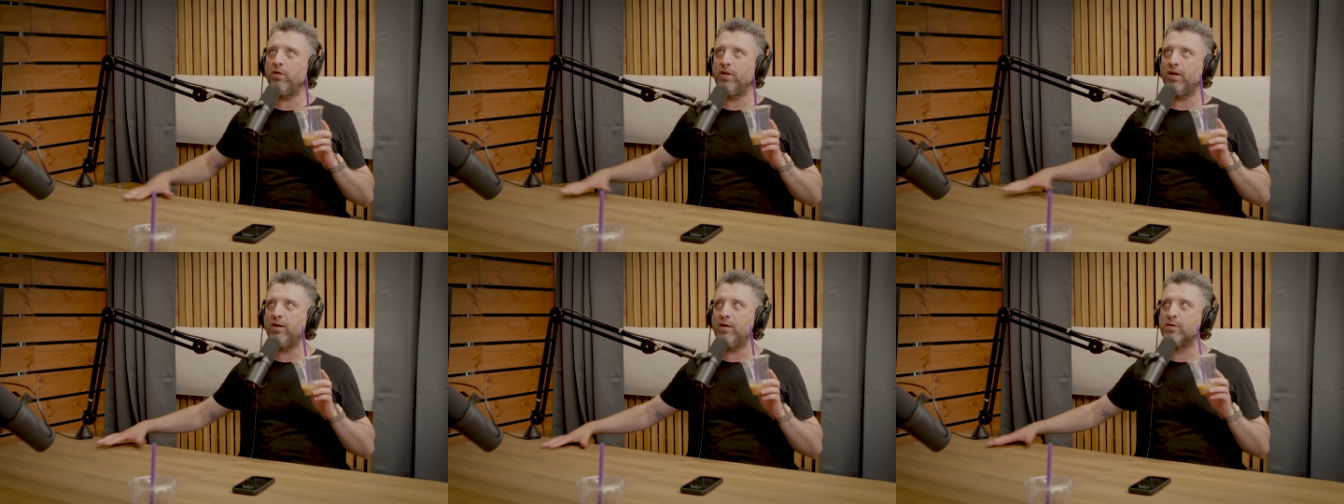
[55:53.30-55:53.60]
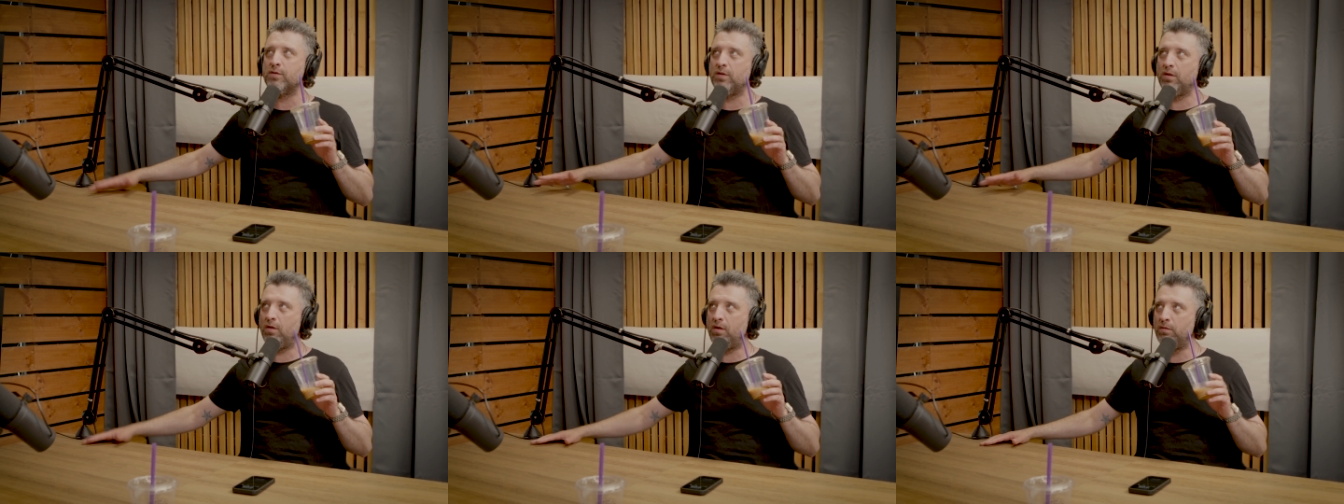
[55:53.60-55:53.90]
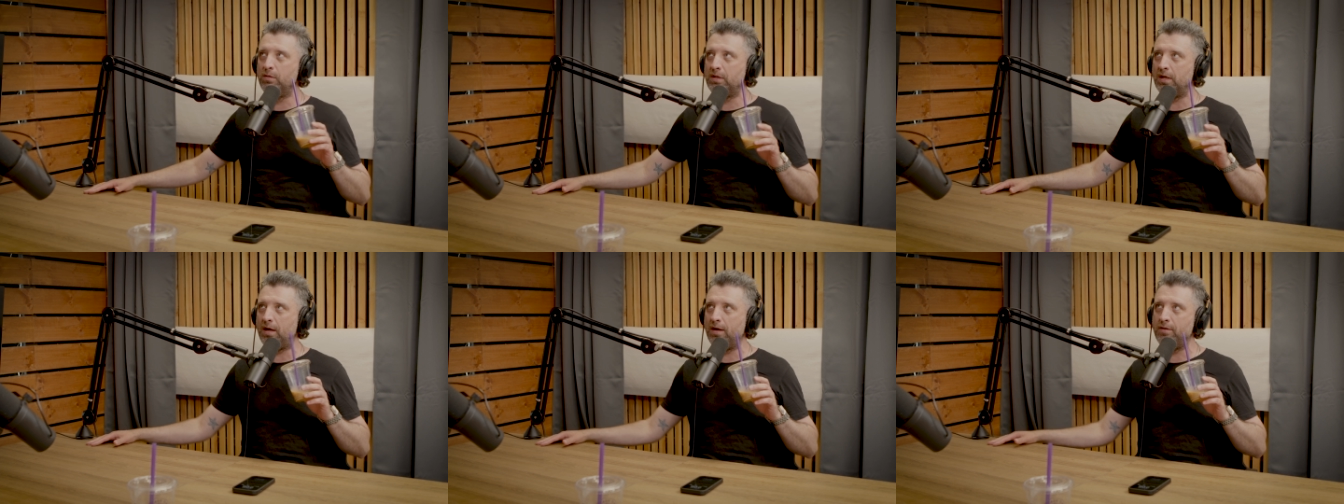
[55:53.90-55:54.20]
that goes along
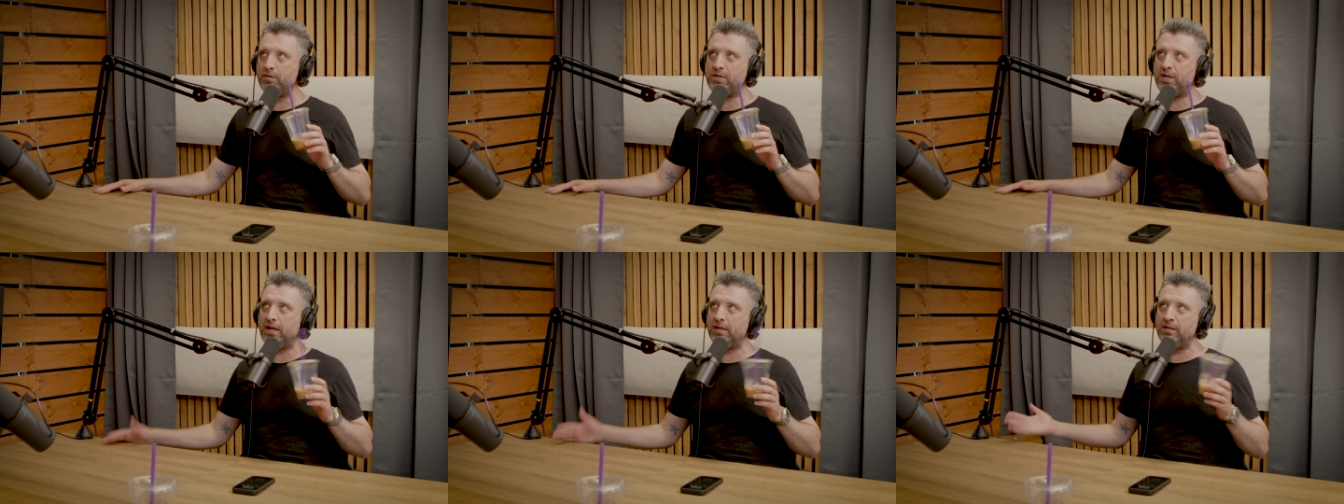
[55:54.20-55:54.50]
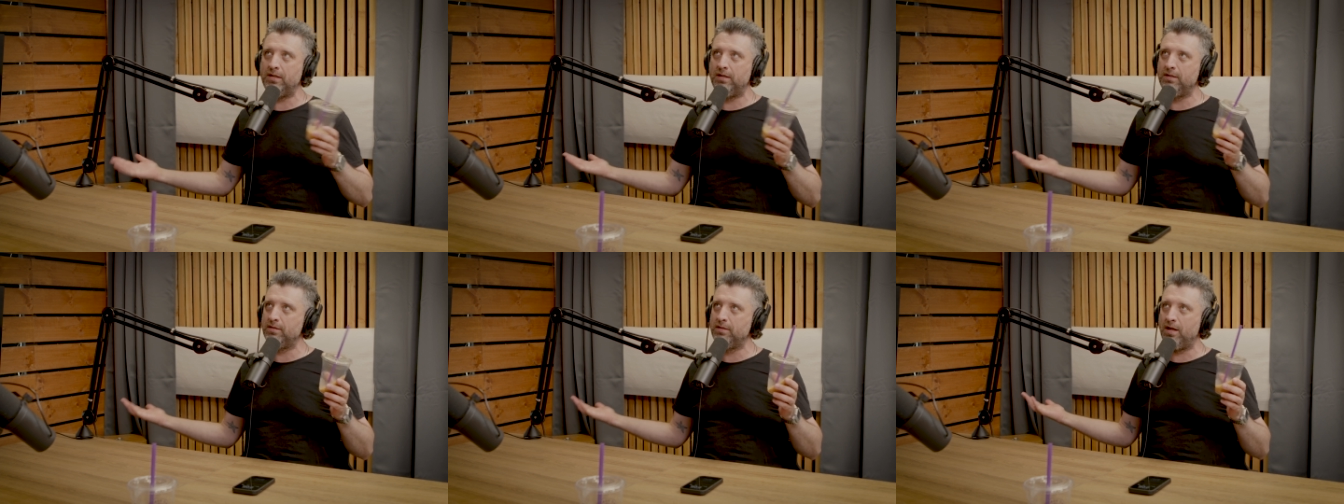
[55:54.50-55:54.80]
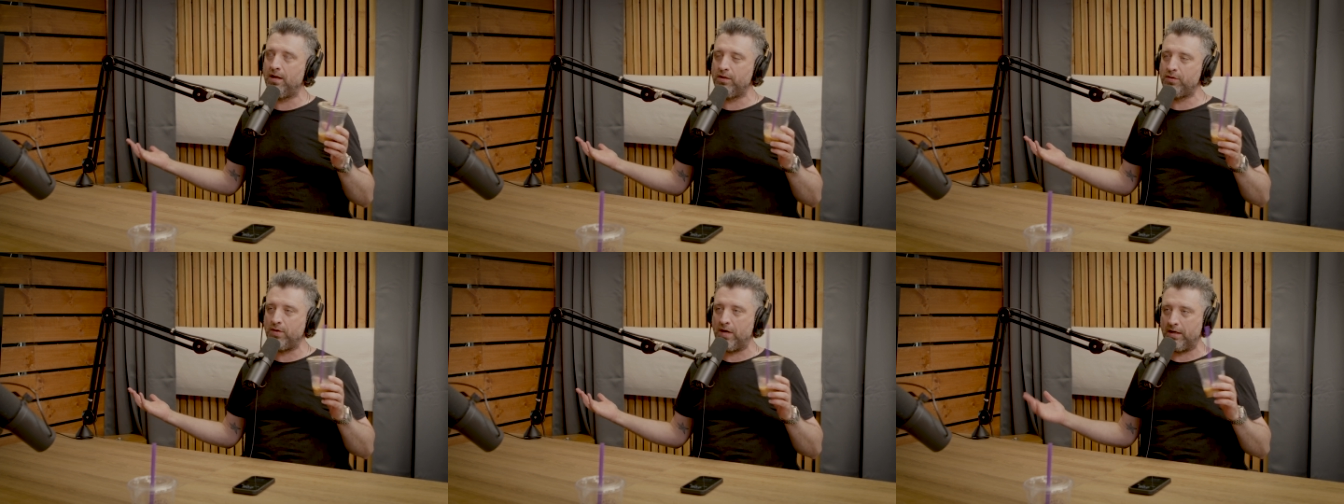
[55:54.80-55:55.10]
with the Irish accent. It's
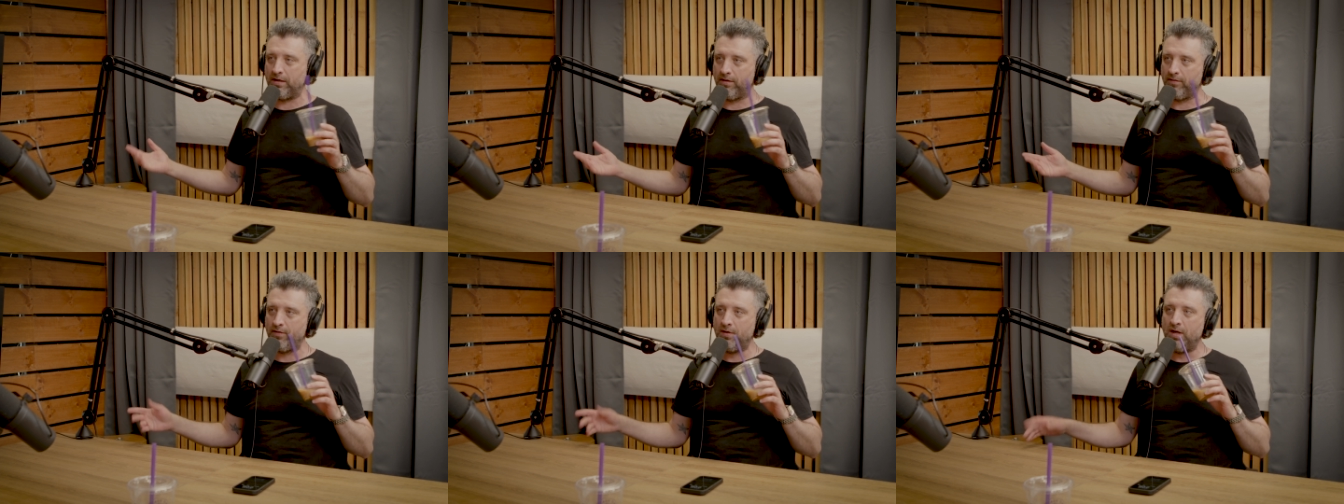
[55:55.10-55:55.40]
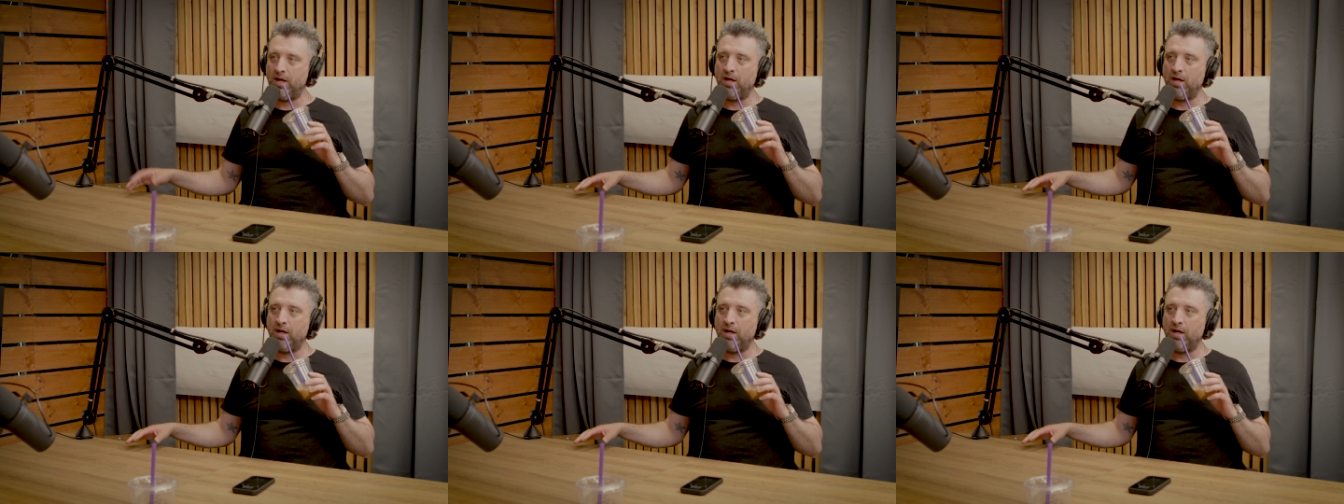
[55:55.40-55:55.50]
not attractive.